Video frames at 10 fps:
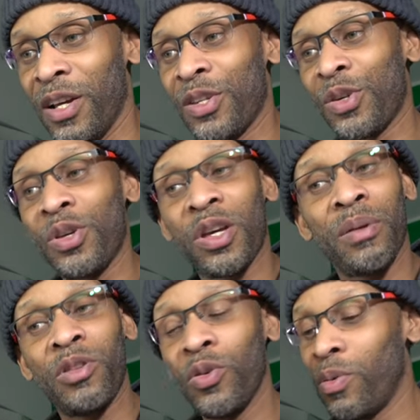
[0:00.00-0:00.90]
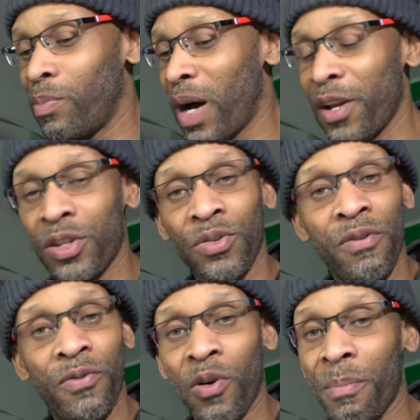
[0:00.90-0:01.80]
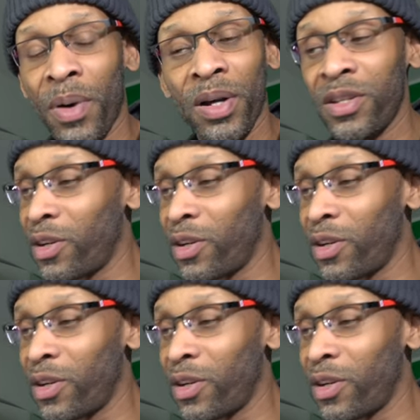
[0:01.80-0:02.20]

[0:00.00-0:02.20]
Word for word: So you can do monitoring for a month,